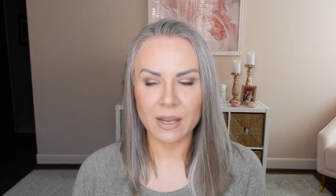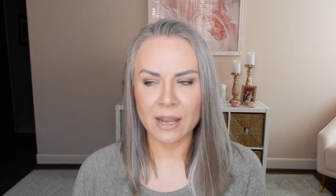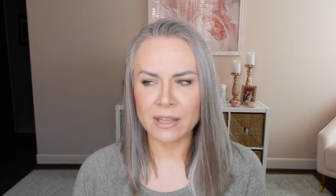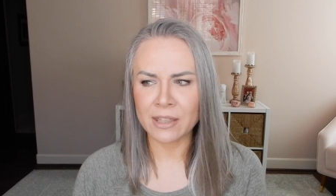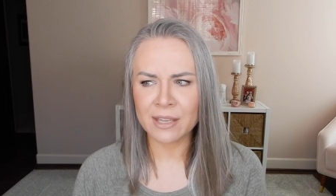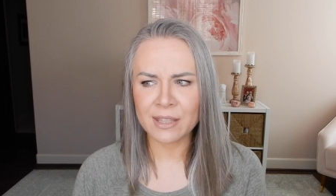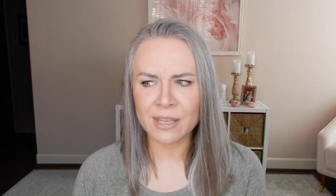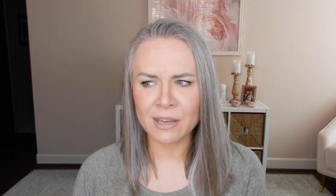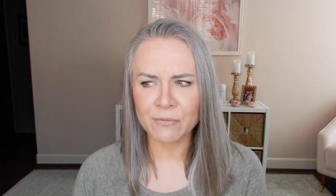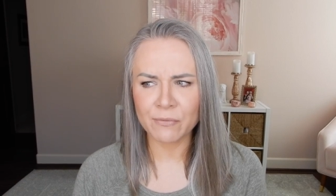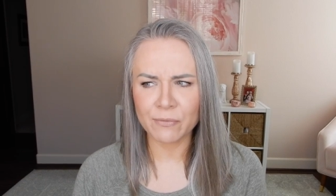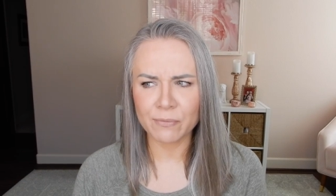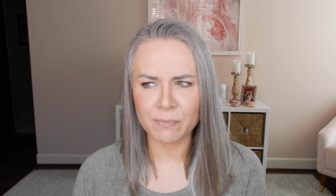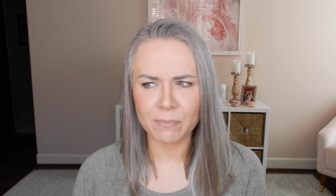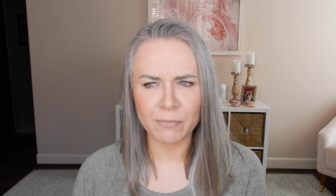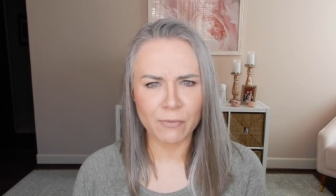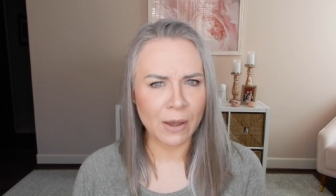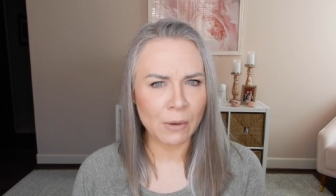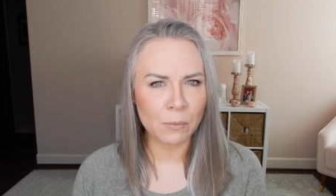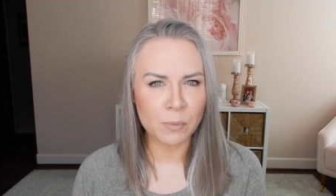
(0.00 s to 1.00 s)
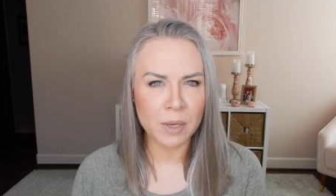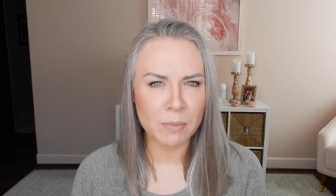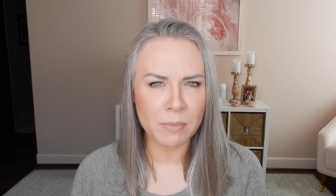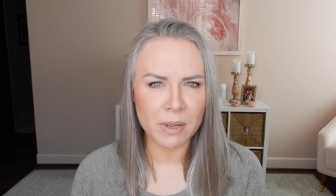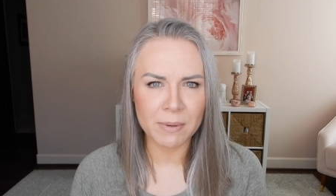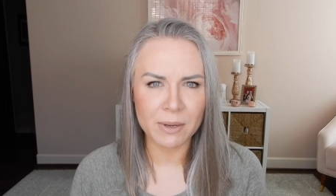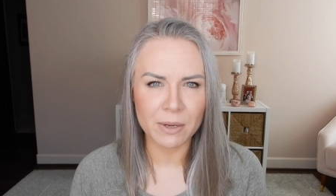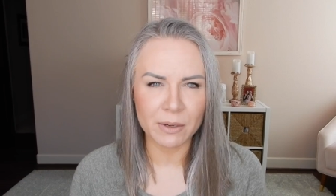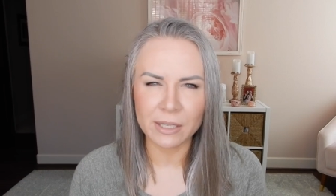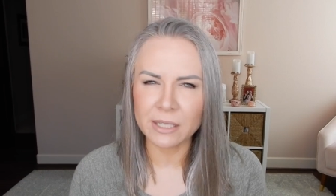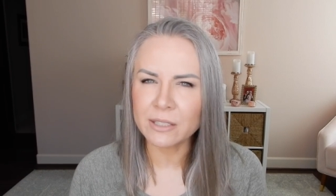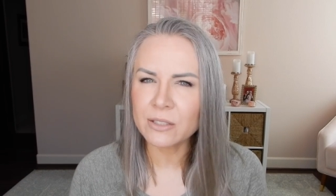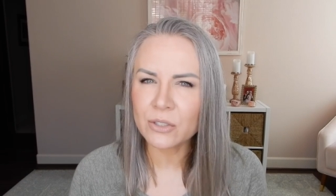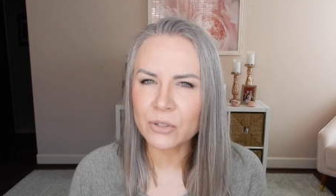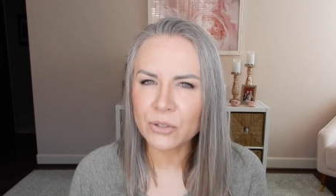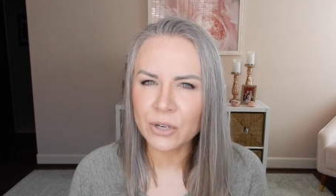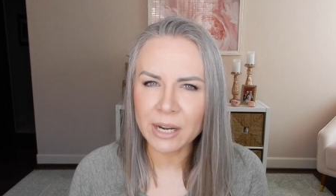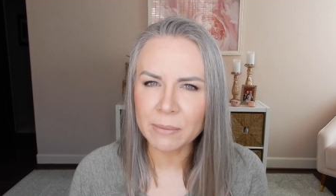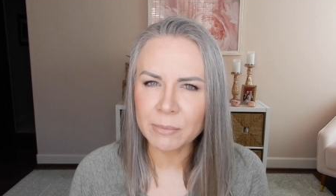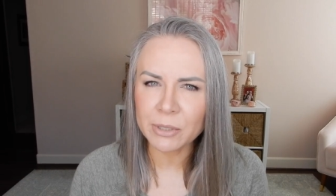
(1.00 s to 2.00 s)
I think they found me maybe on
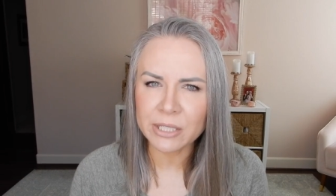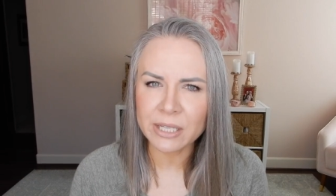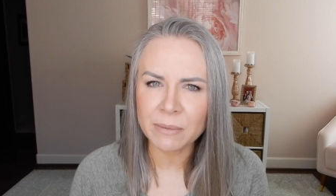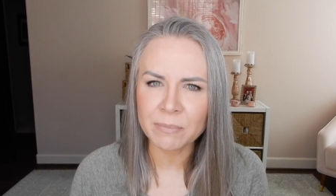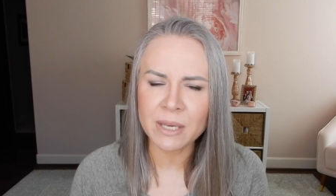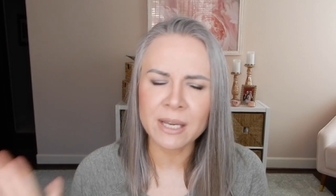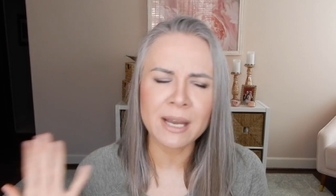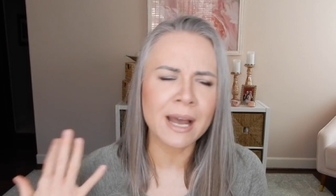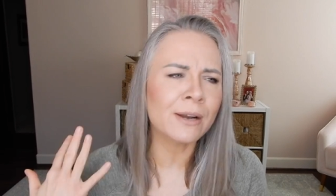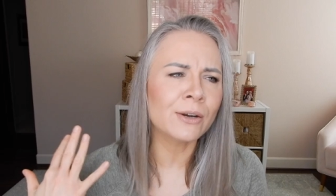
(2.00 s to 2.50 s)
Instagram or something.